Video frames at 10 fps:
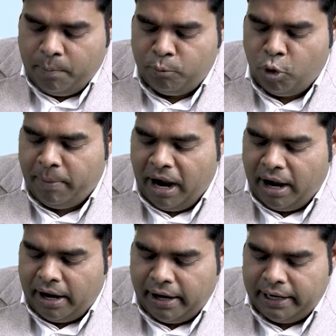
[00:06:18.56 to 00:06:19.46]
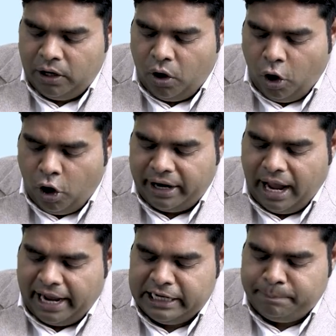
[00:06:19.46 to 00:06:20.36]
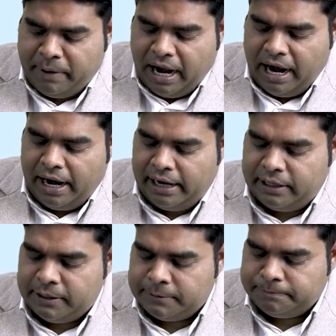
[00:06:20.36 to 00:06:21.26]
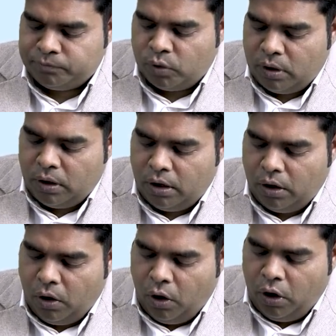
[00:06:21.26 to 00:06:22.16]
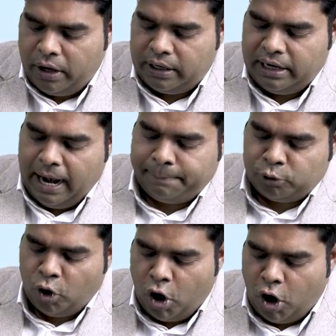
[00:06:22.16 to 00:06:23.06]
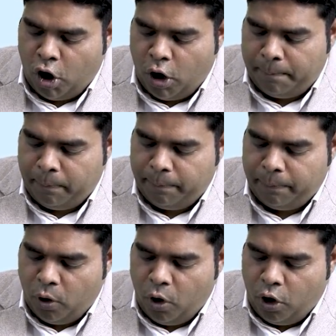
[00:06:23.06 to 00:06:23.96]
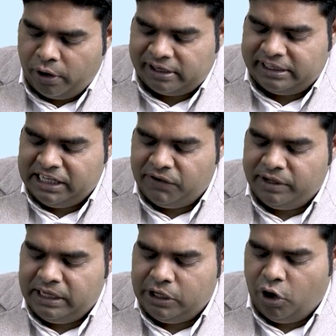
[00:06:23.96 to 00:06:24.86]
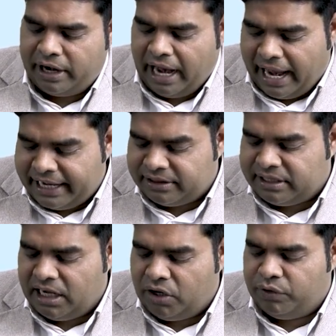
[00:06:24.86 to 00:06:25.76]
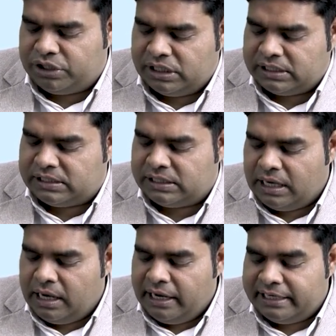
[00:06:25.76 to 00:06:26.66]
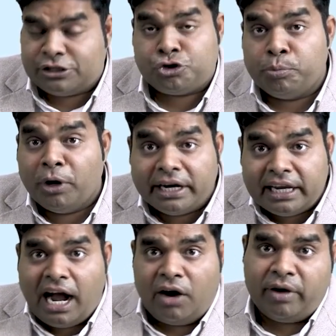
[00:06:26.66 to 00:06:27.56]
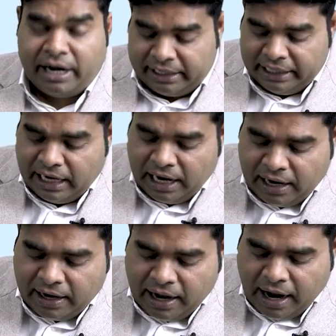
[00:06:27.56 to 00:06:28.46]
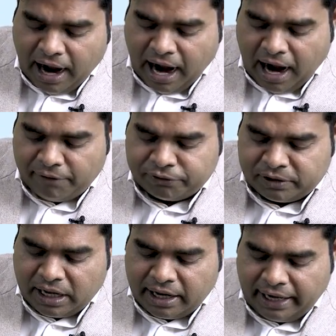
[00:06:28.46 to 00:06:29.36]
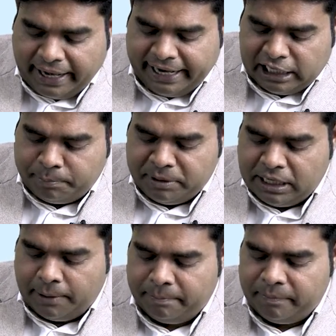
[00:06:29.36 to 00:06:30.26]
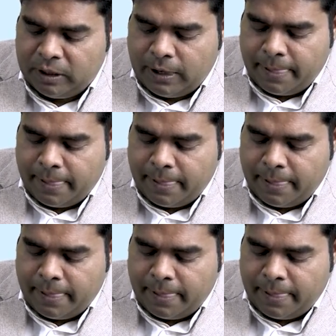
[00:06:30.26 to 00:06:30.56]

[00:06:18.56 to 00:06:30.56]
mobile or iPad or laptop or TV or anything which is stimulating our retina after 8 p.m.